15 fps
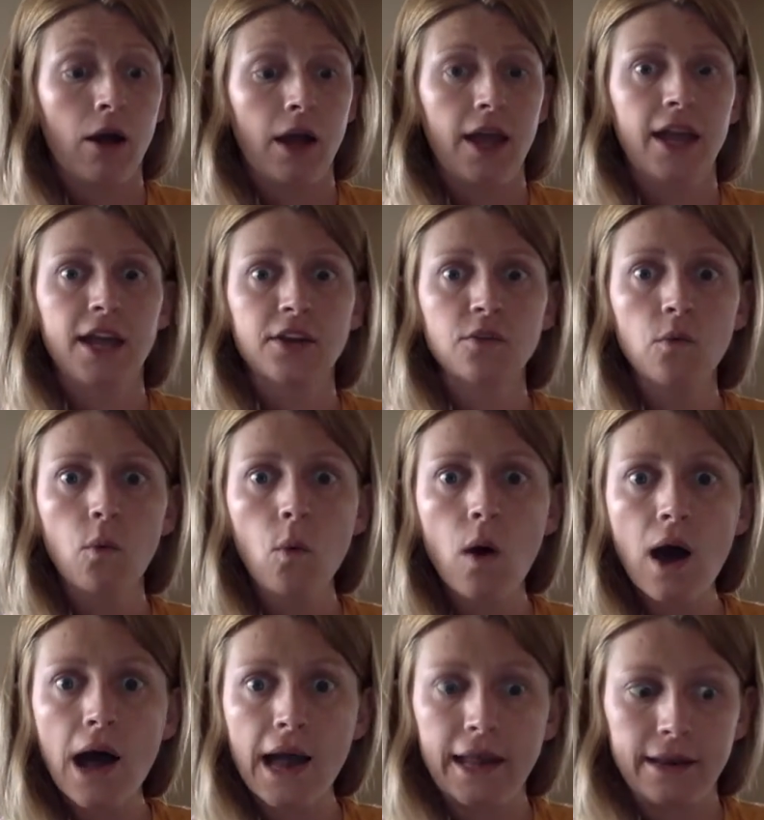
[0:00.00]
in
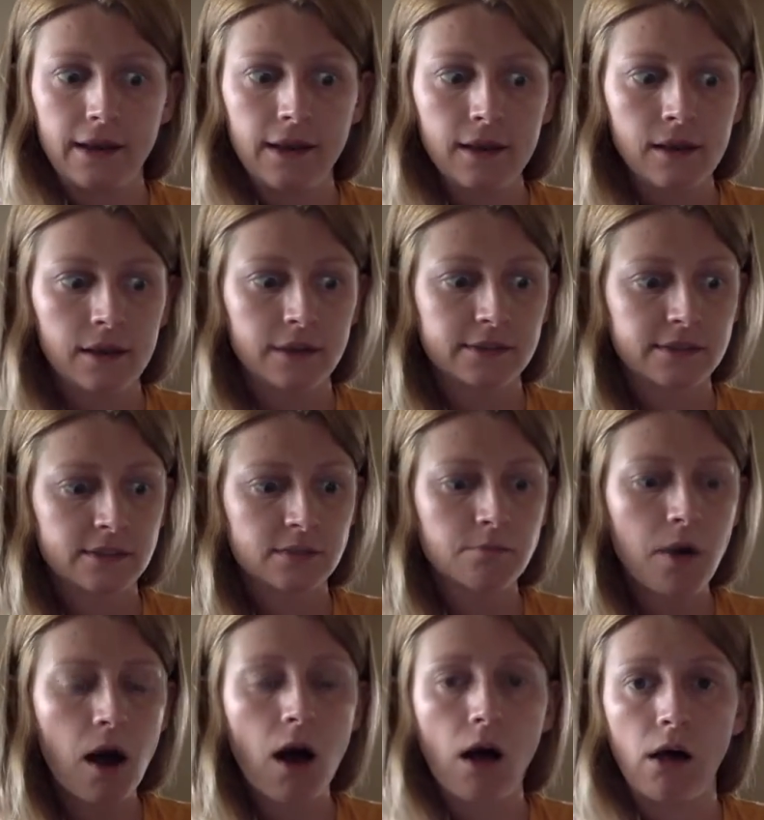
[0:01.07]
one
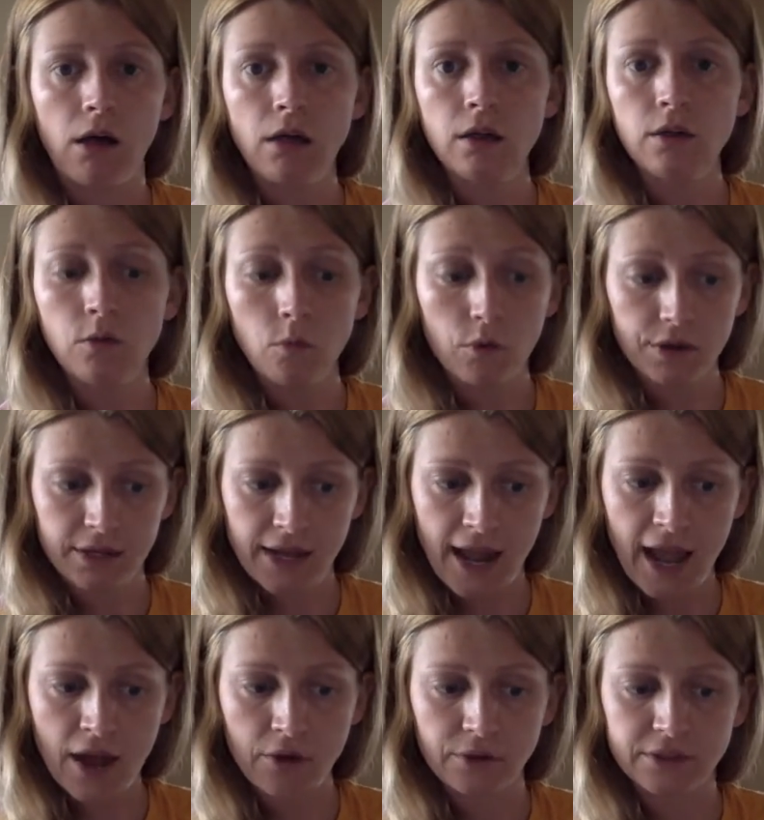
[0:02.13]
small wooden
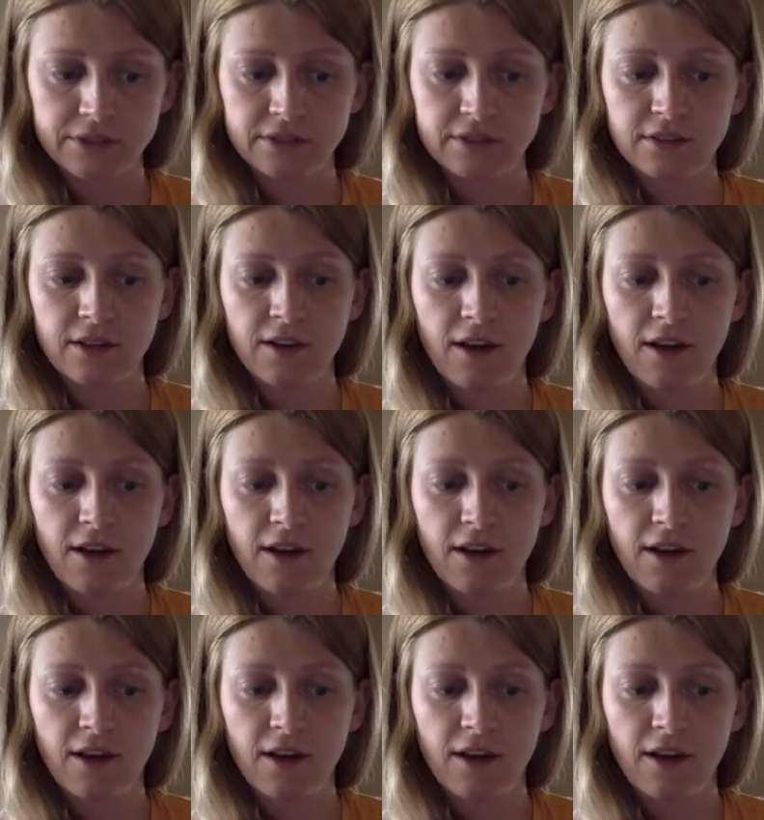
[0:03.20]
house